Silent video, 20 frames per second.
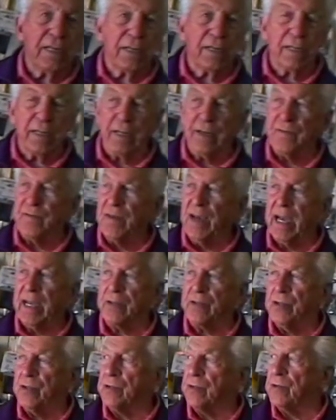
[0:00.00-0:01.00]
In
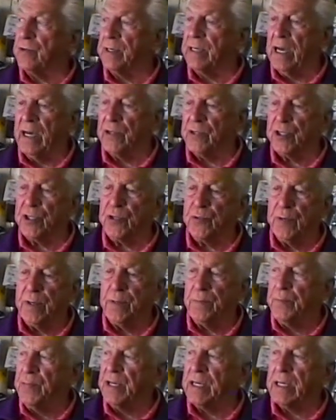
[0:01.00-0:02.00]
fact, you can go down the street
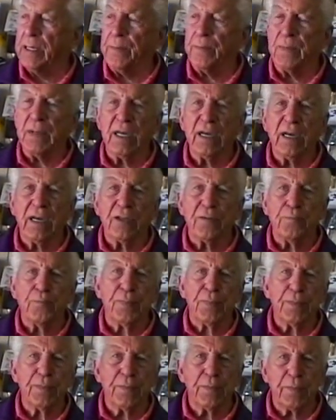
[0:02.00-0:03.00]
and pick up
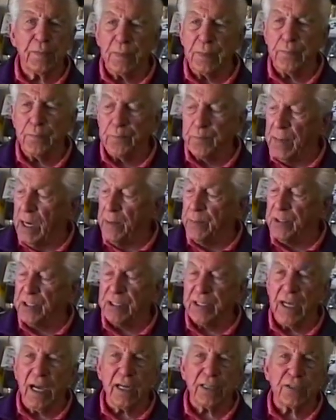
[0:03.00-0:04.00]
bobby
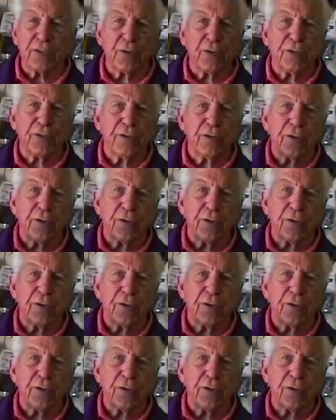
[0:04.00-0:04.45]
socks or